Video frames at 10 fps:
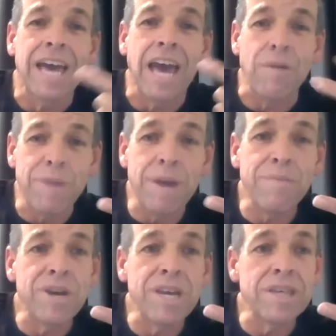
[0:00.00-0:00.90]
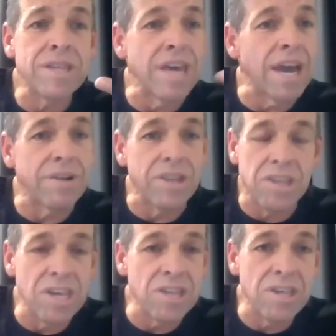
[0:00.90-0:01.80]
Our memories, our
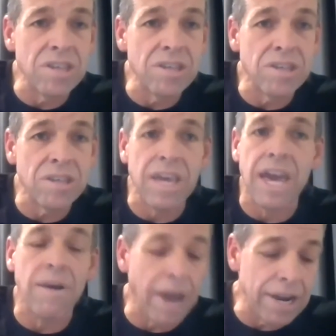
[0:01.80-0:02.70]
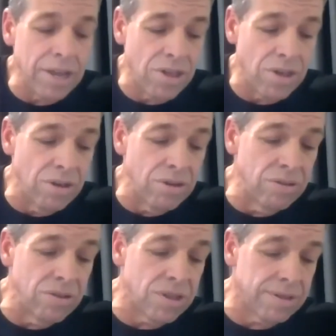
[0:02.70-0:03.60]
decisions, our
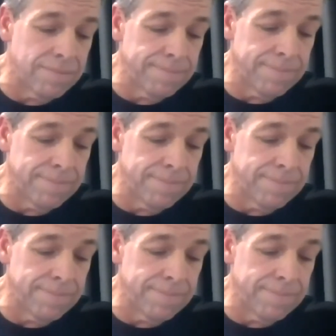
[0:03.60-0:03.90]
attitudes,